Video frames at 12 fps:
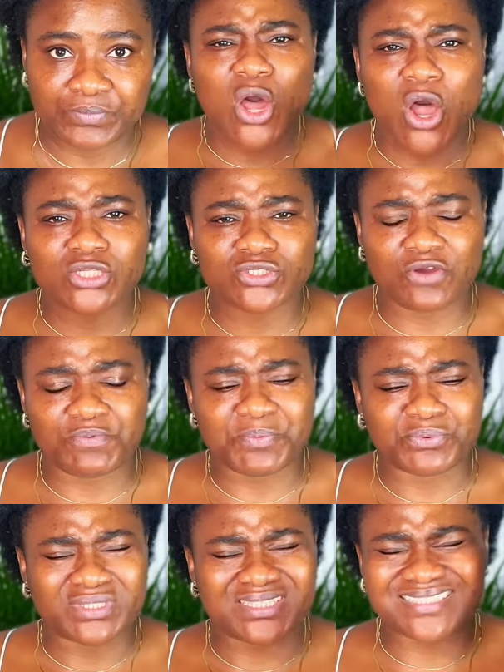A lot of
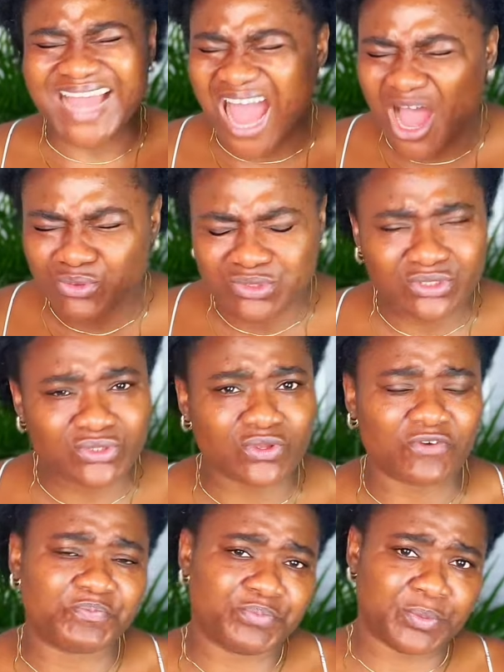people, thousands
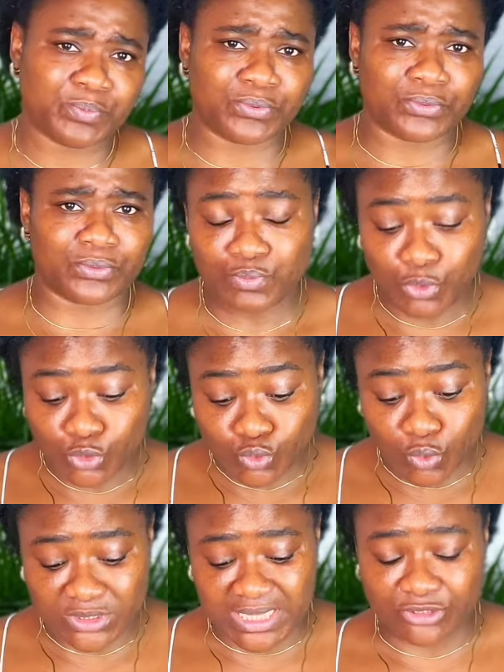of people, both
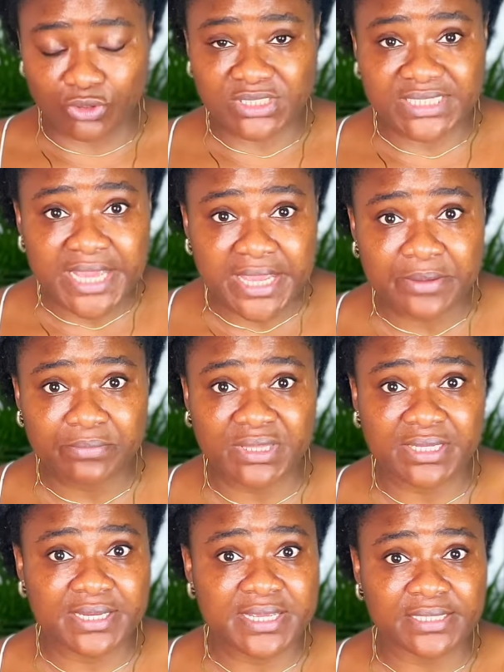those that just came
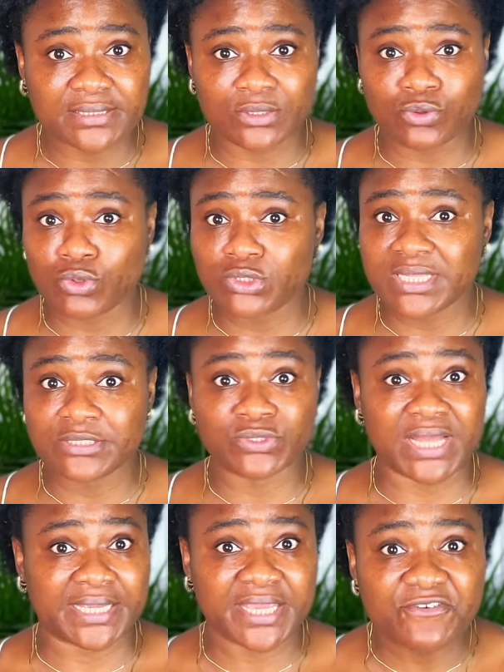3 years ago, those
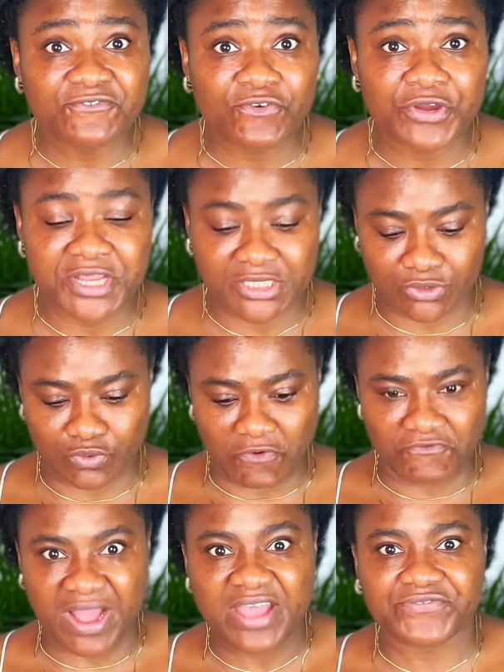that came 4 years ago,
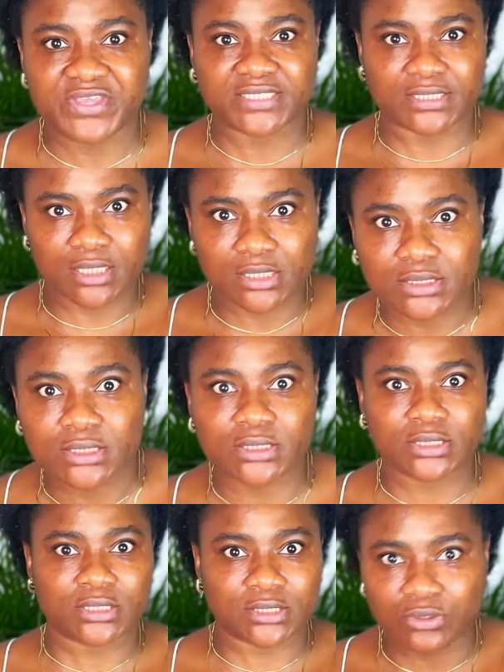5 years ago, 6
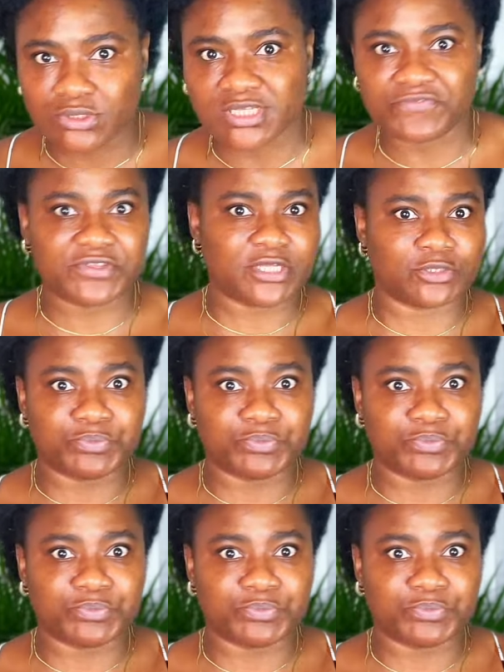years ago, 7 years ago,